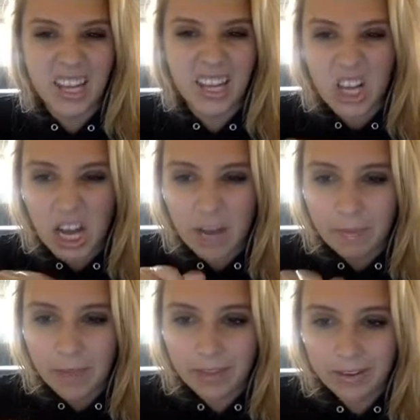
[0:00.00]
caught
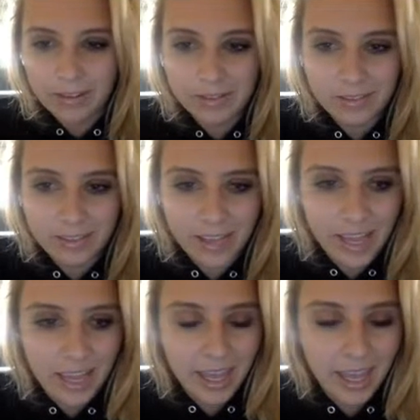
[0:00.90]
me. They're
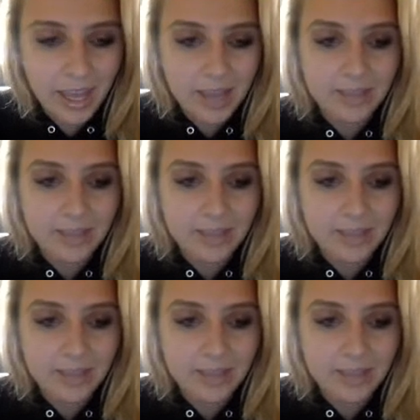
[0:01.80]
sneaky.